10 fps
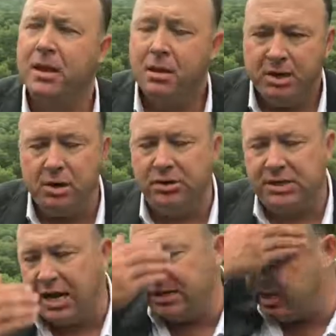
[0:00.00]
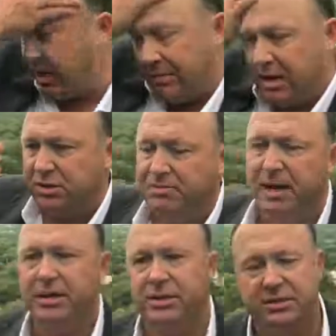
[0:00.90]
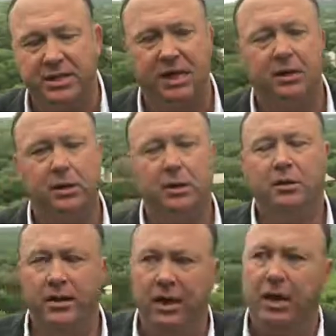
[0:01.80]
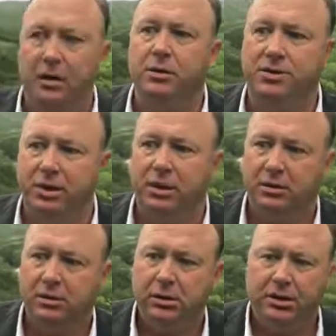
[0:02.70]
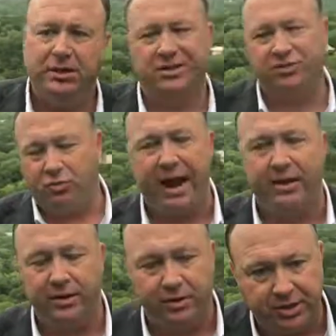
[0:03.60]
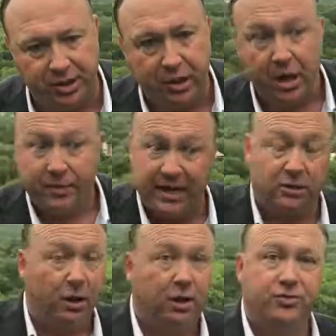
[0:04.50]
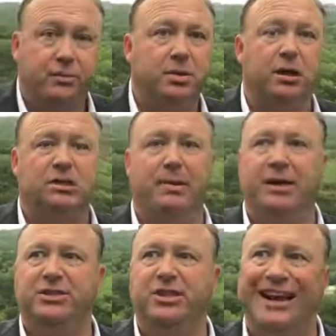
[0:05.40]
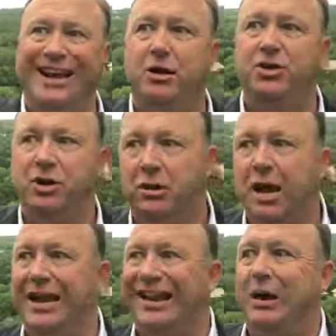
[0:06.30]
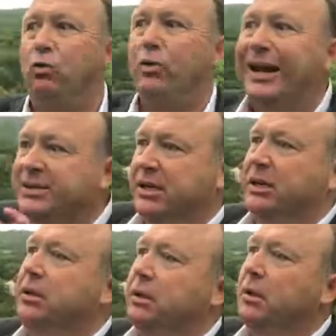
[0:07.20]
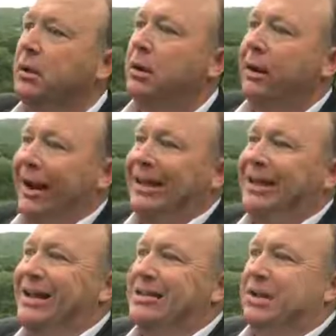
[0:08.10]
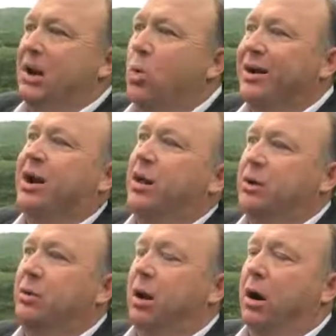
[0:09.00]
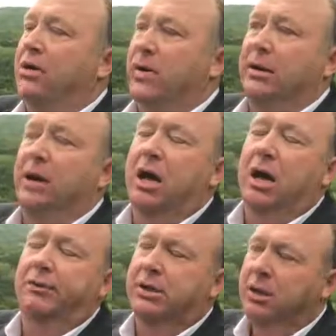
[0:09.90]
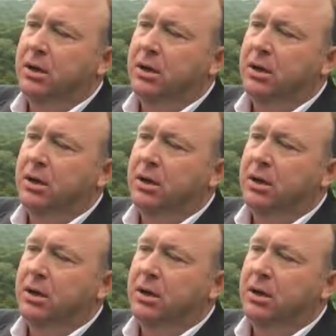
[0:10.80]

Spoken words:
But you notice Kanye came out in those meetings. He said the energy, and he says dragon energy. That's all Trump talks about is the energy you got. He like reads it, and then he doesn't care what color you are. That's why he loves